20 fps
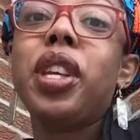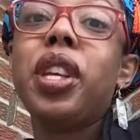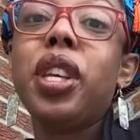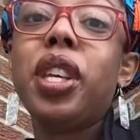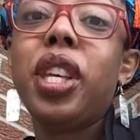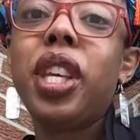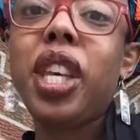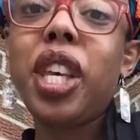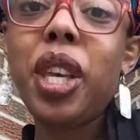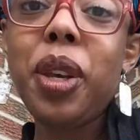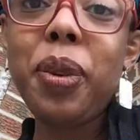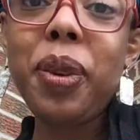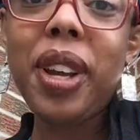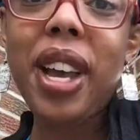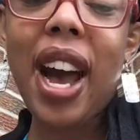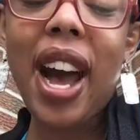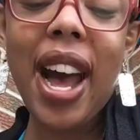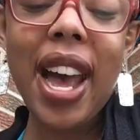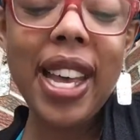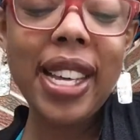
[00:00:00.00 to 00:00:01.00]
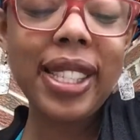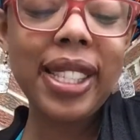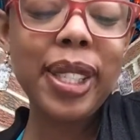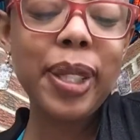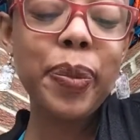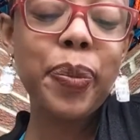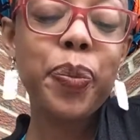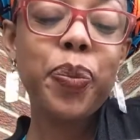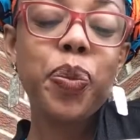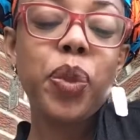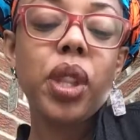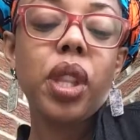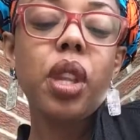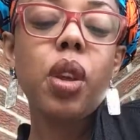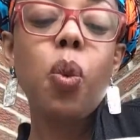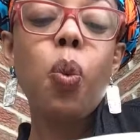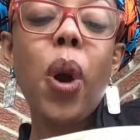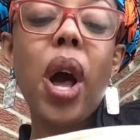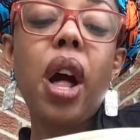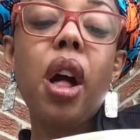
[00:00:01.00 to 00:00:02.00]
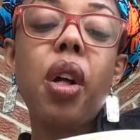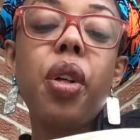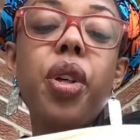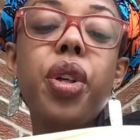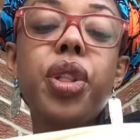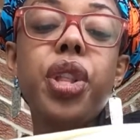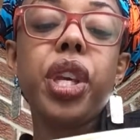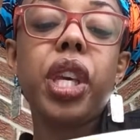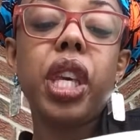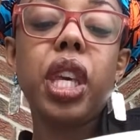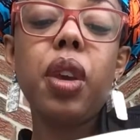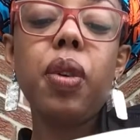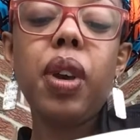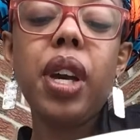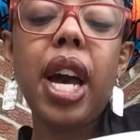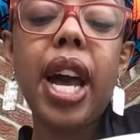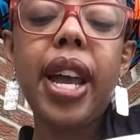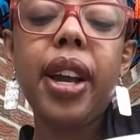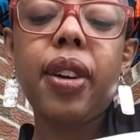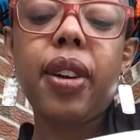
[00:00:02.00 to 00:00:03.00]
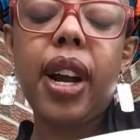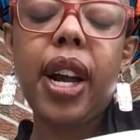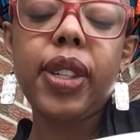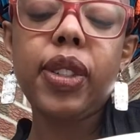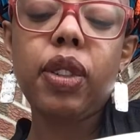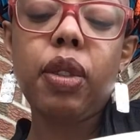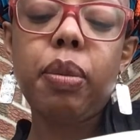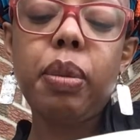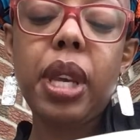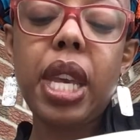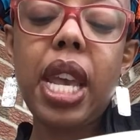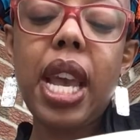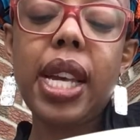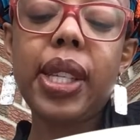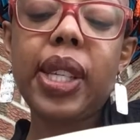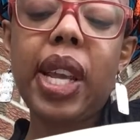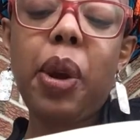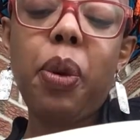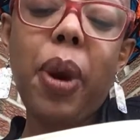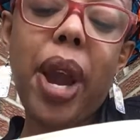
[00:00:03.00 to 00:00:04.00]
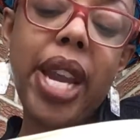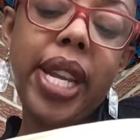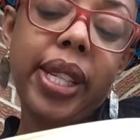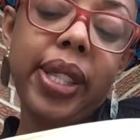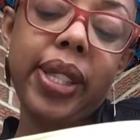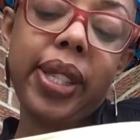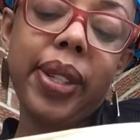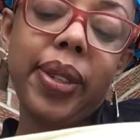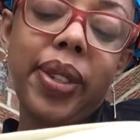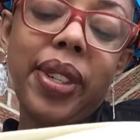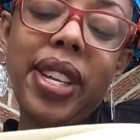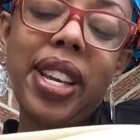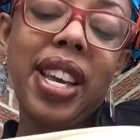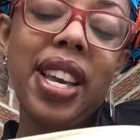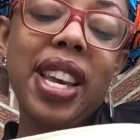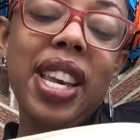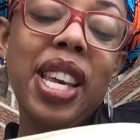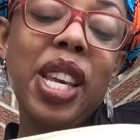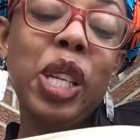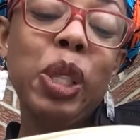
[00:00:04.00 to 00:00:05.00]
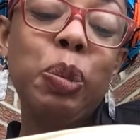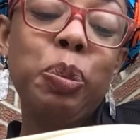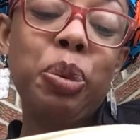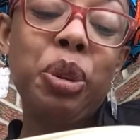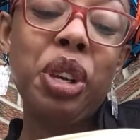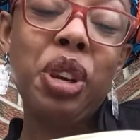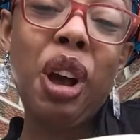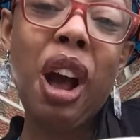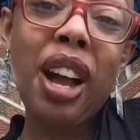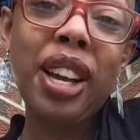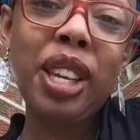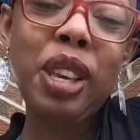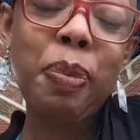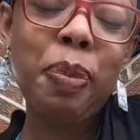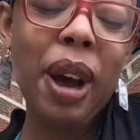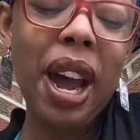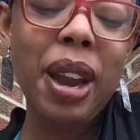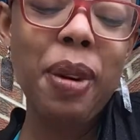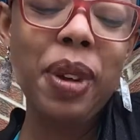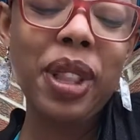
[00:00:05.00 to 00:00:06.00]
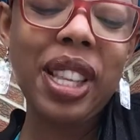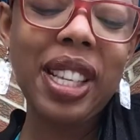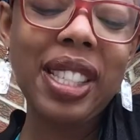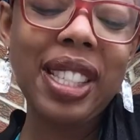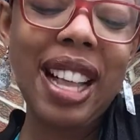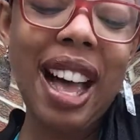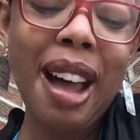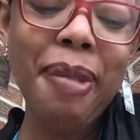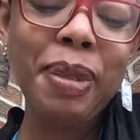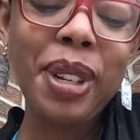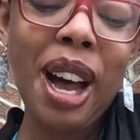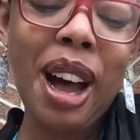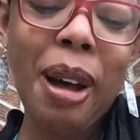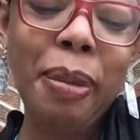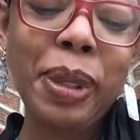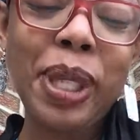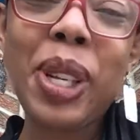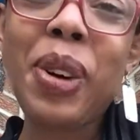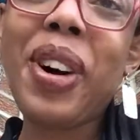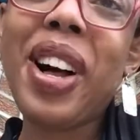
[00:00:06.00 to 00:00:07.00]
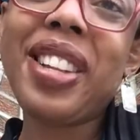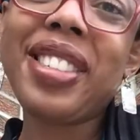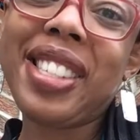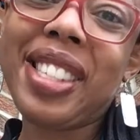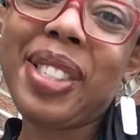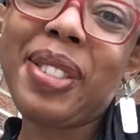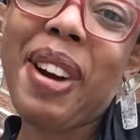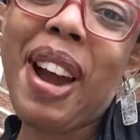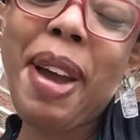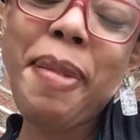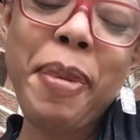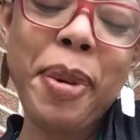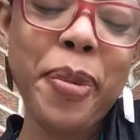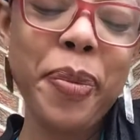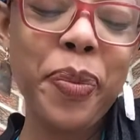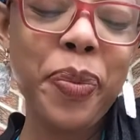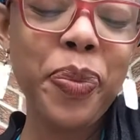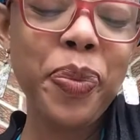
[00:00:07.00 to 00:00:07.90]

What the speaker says: Cute guys. Well, the cute guy across from me as I write, he's preoccupied with his laptop, so I'll describe him.